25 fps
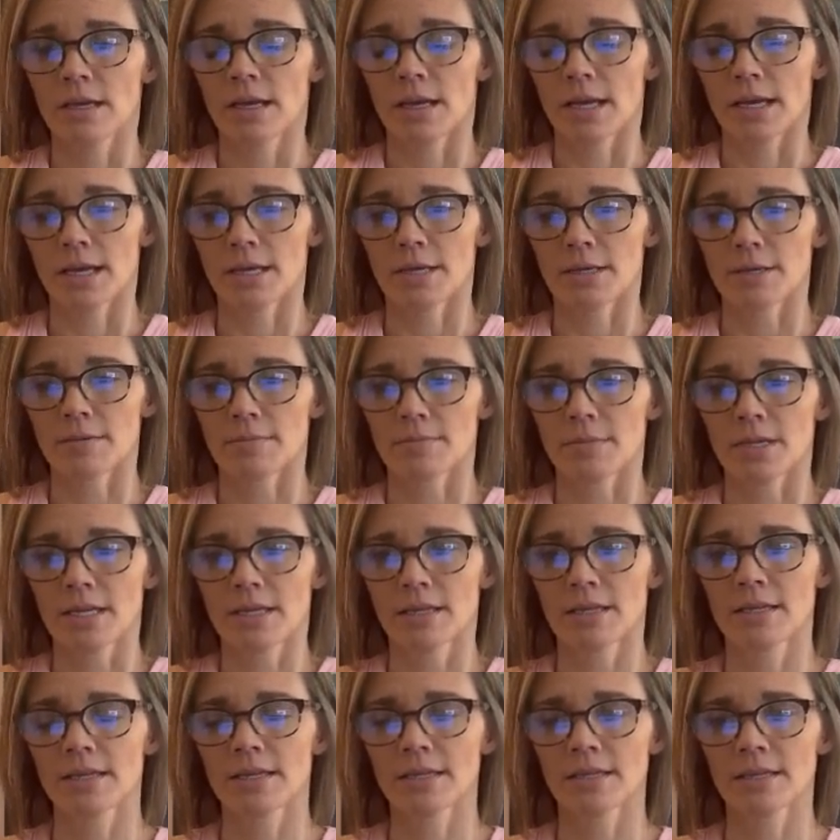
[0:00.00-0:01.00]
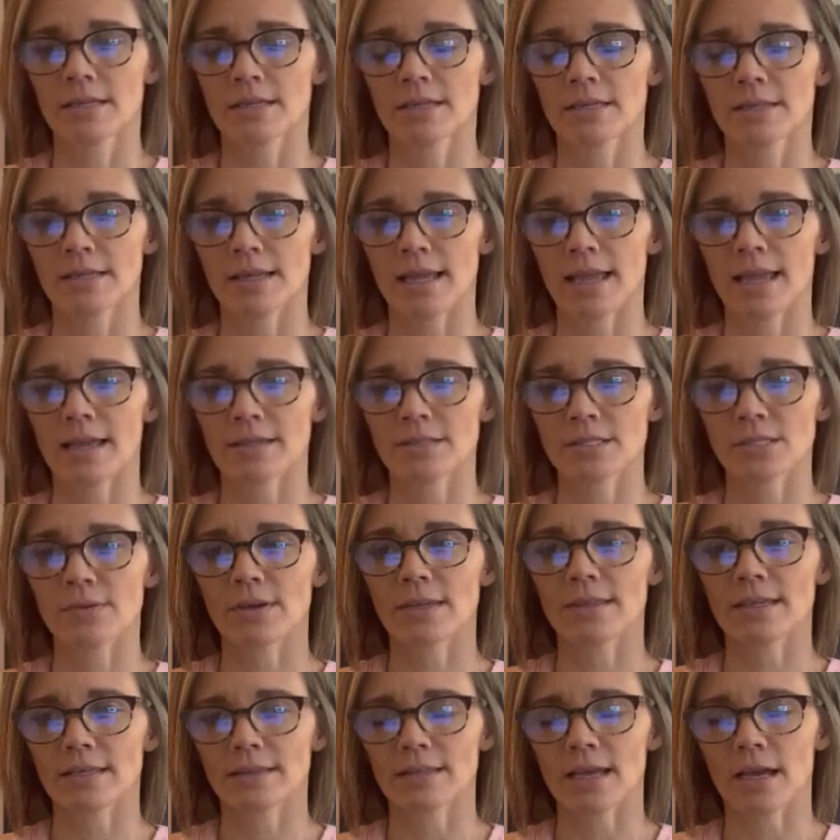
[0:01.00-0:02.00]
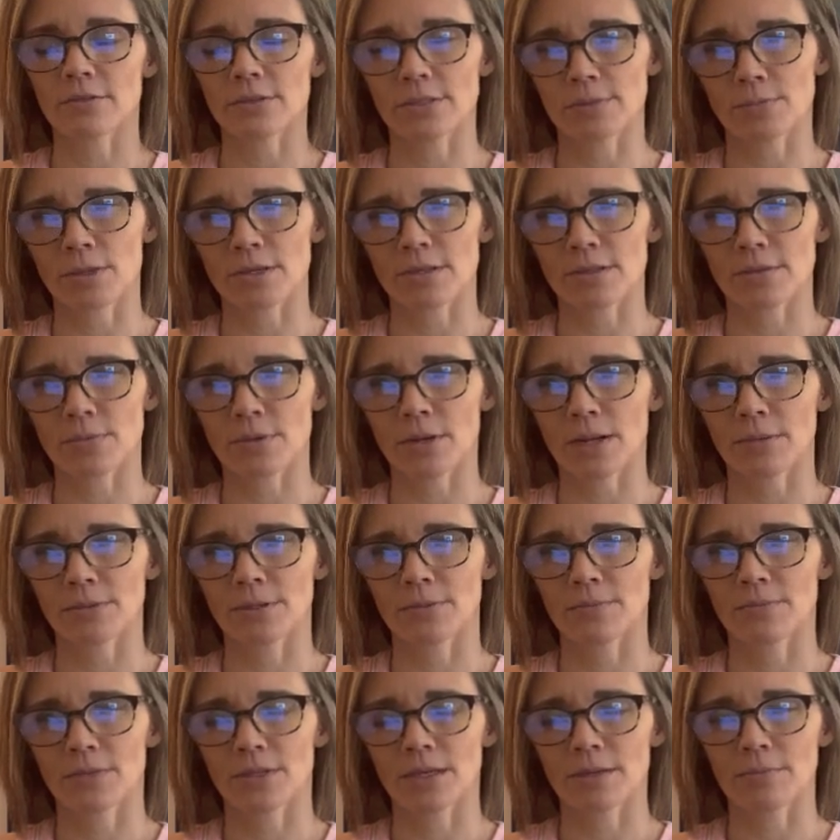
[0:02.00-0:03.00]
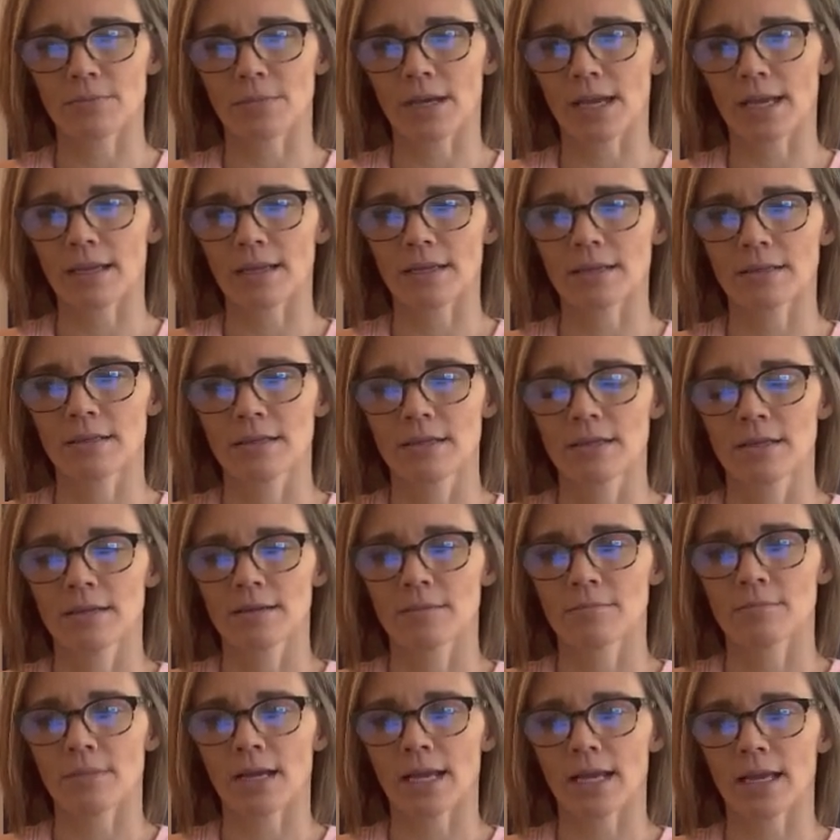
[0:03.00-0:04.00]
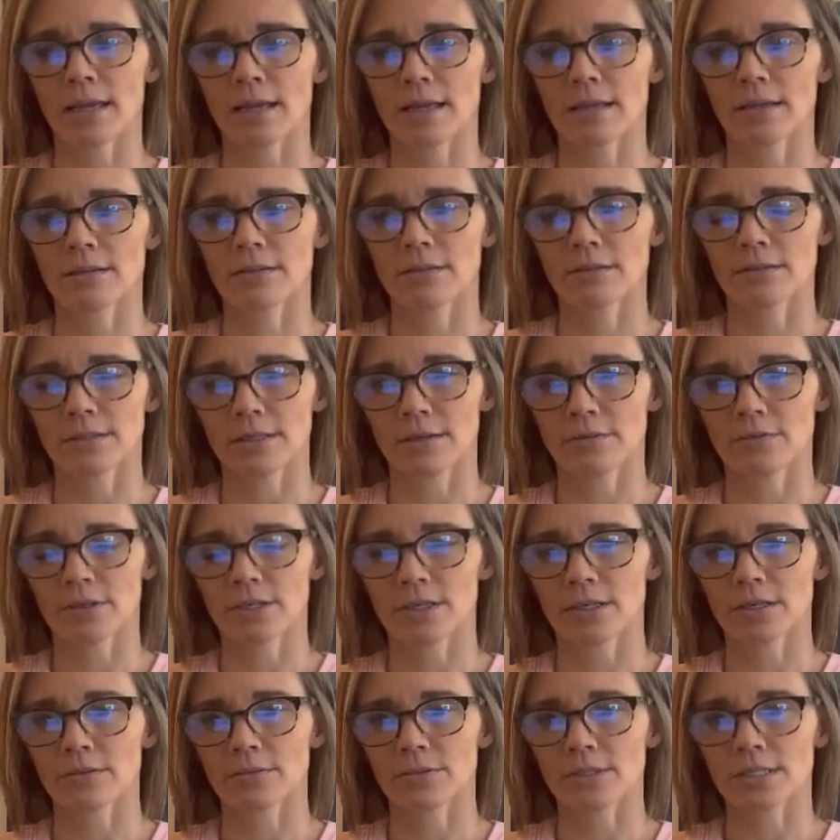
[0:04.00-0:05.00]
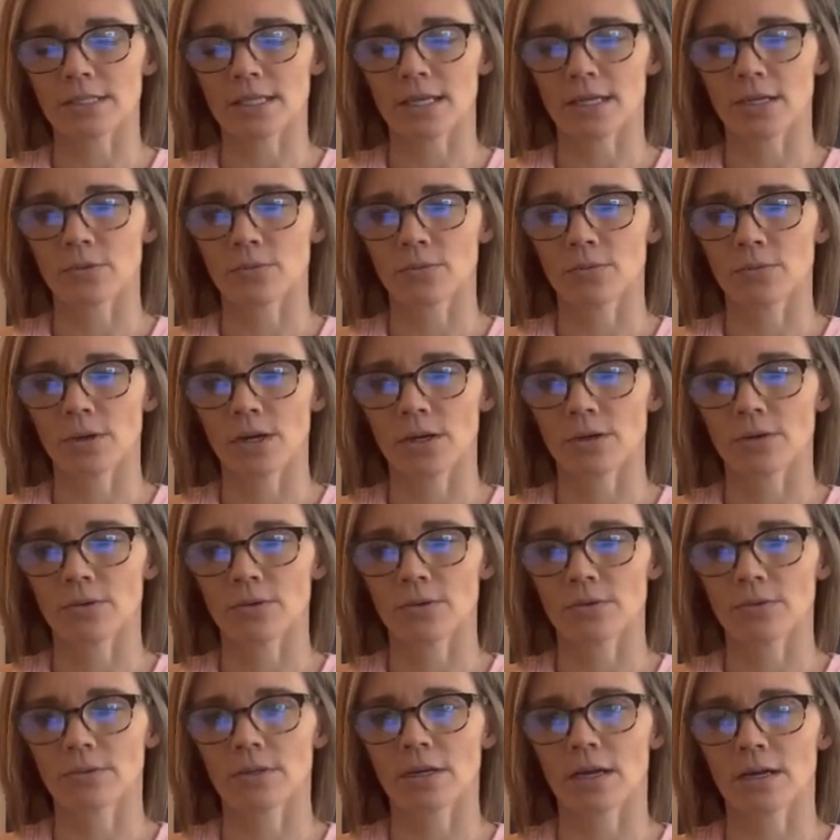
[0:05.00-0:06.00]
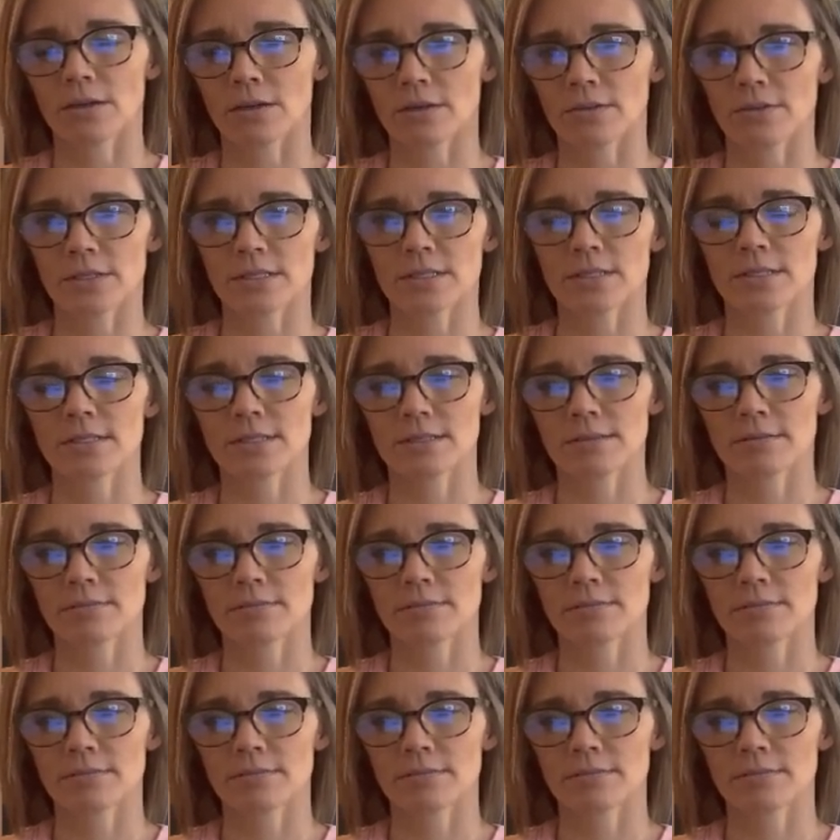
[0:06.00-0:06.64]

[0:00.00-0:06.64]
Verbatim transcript: Um, and so I think that was part of the problem that my my liver was like, whoa, got all this